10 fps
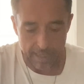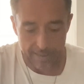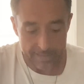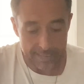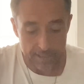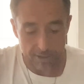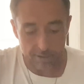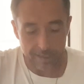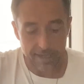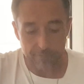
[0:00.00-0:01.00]
that's in your
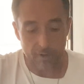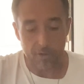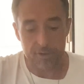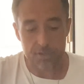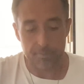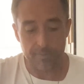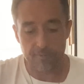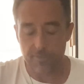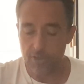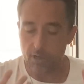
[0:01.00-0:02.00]
life, or there's some
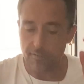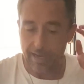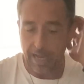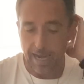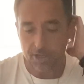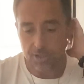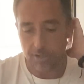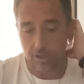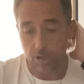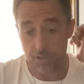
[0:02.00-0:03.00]
sort of
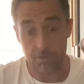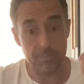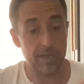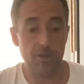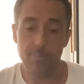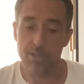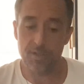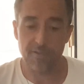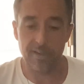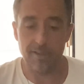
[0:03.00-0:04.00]
connection, or somebody could be
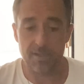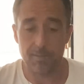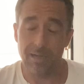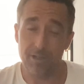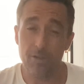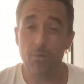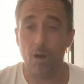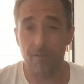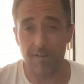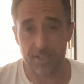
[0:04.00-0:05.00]
just feeling this about you,
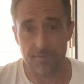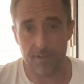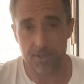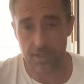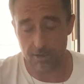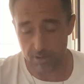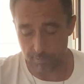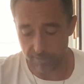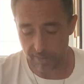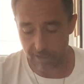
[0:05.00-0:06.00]
or vice versa, you could
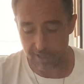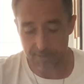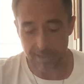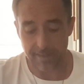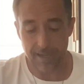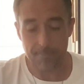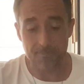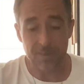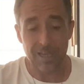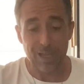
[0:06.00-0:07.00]
be feeling this about them.
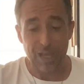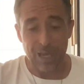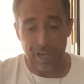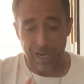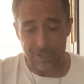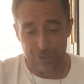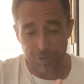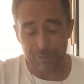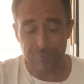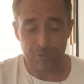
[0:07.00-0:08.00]
It's
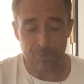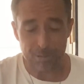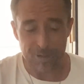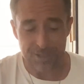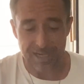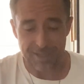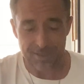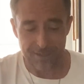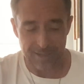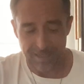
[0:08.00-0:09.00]
going through a
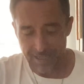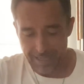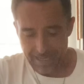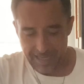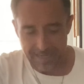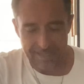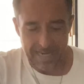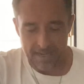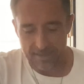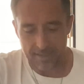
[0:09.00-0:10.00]
process, an
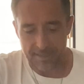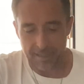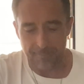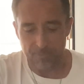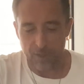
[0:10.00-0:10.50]
intensity,